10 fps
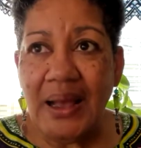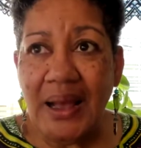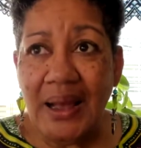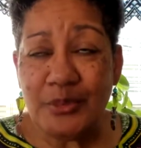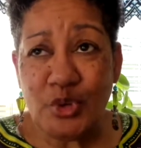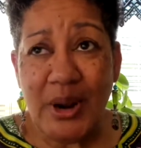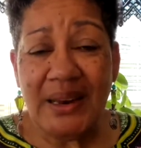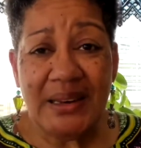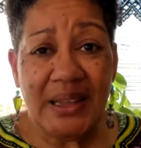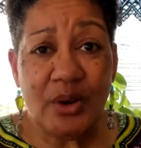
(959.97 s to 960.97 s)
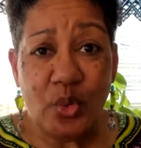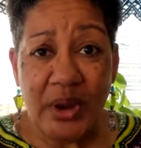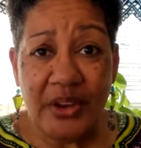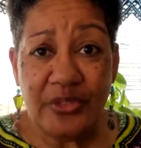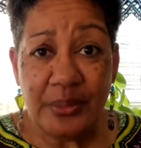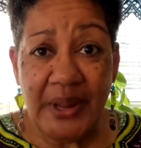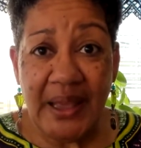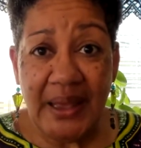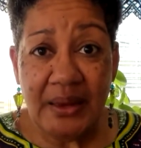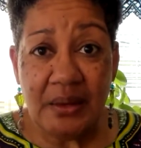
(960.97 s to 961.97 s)
I'm trying to get away from
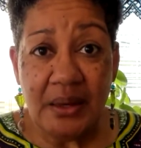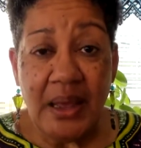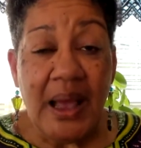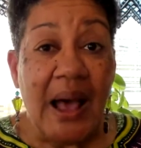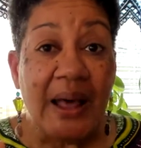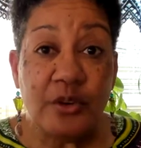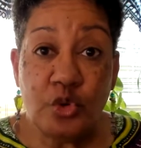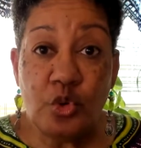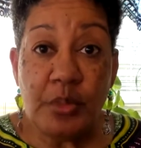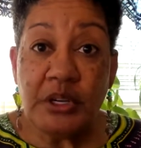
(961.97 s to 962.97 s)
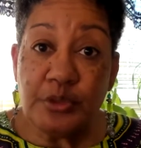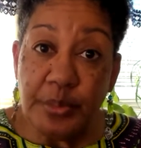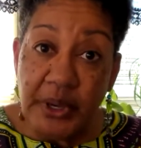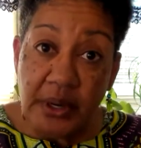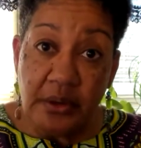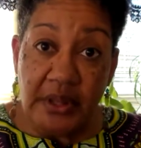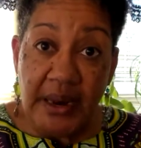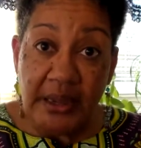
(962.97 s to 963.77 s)
that. I do much better than I